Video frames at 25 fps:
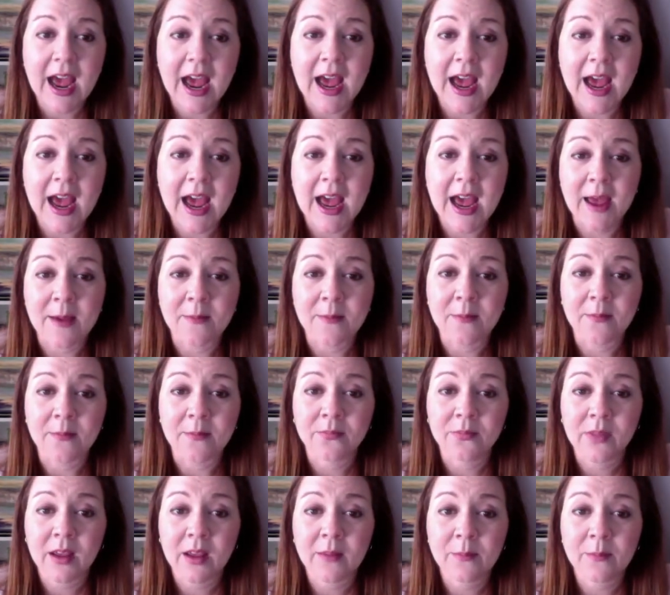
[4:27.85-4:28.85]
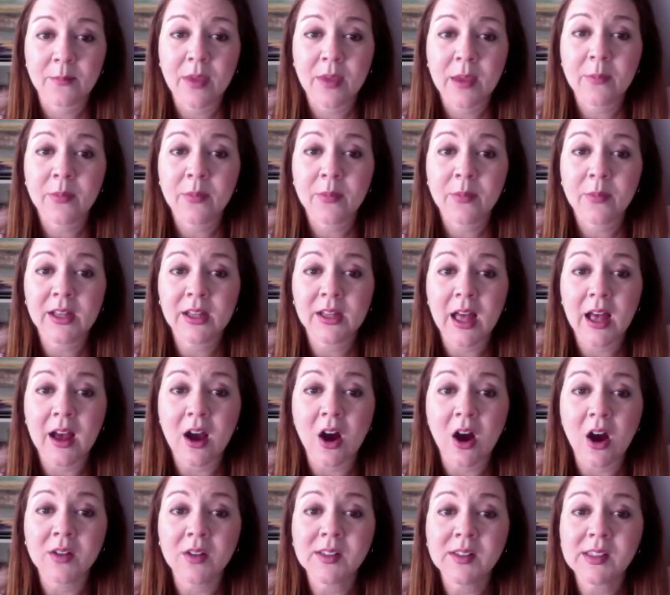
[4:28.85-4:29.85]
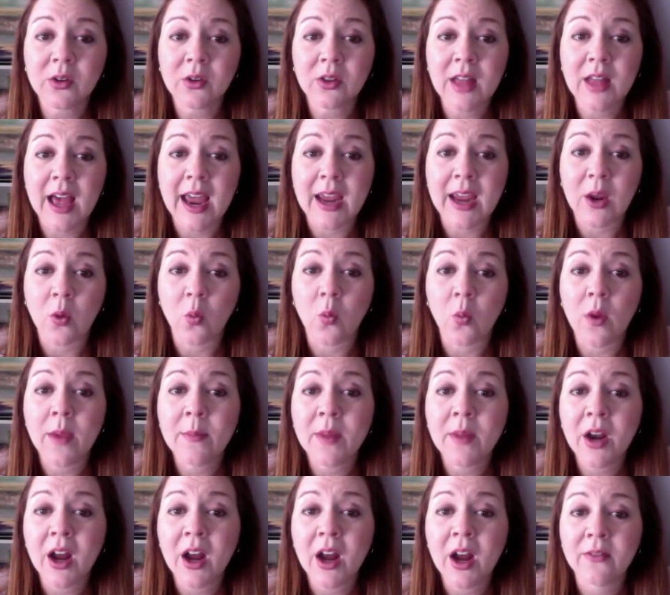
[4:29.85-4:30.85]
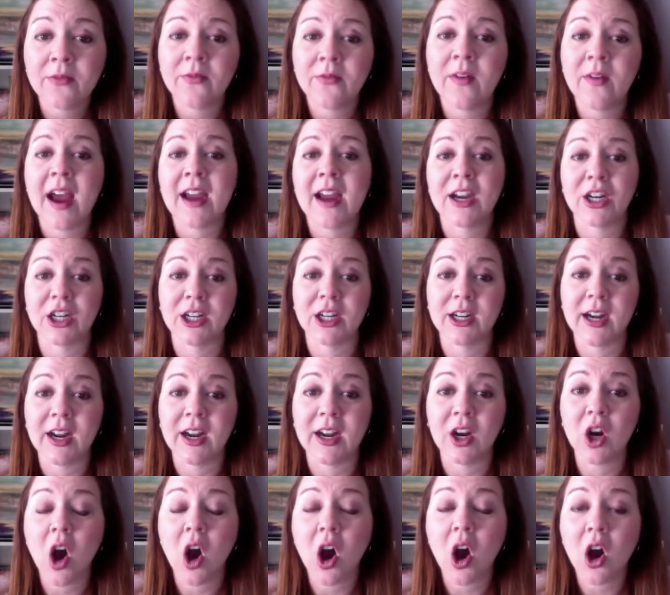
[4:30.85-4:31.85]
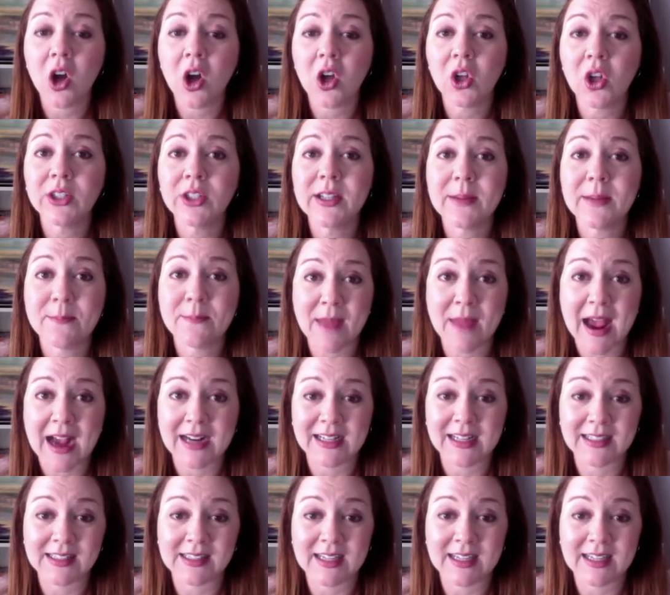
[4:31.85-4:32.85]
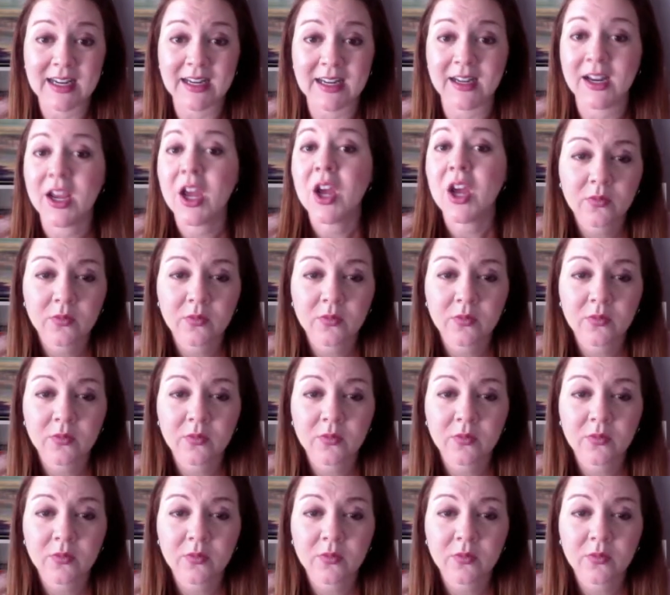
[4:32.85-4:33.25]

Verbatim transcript: Um, people also like Women on Fire and Called Magazine.